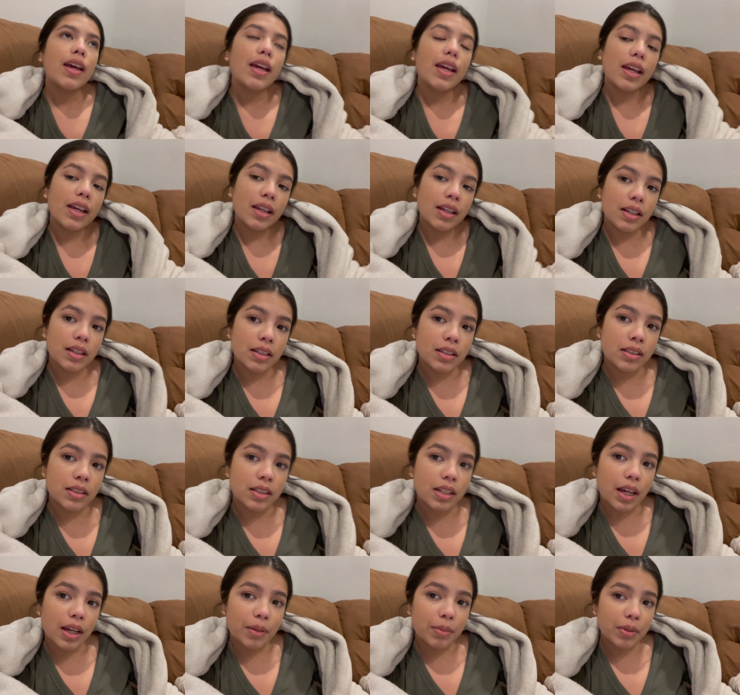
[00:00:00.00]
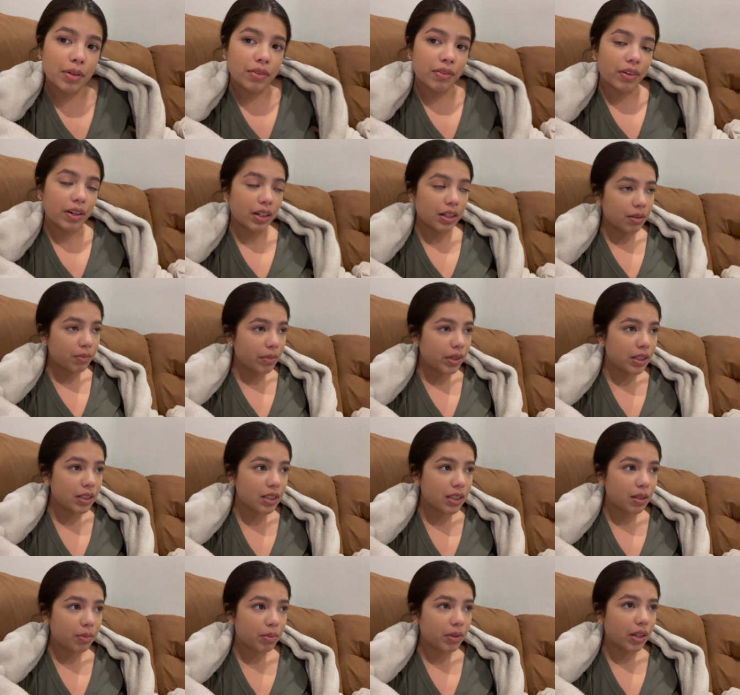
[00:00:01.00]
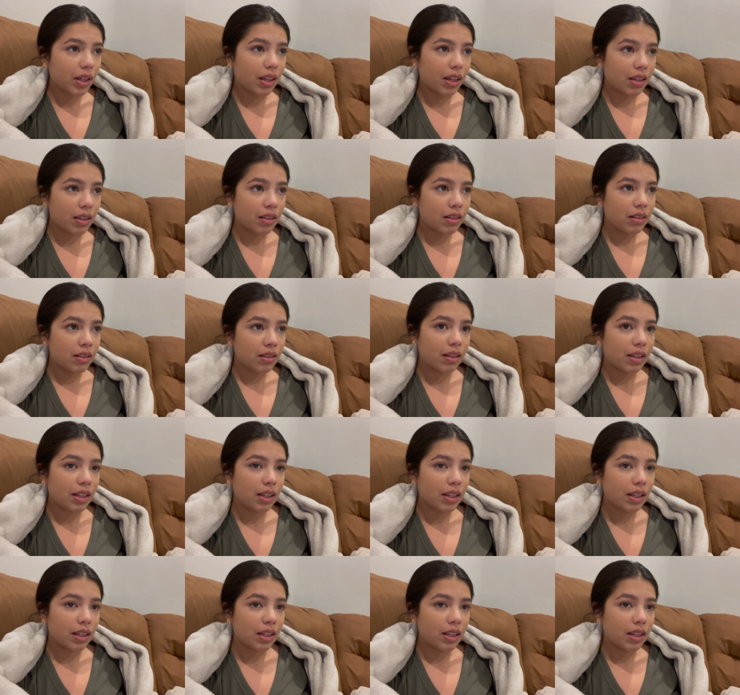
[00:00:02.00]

and I've been fighting my sleep again.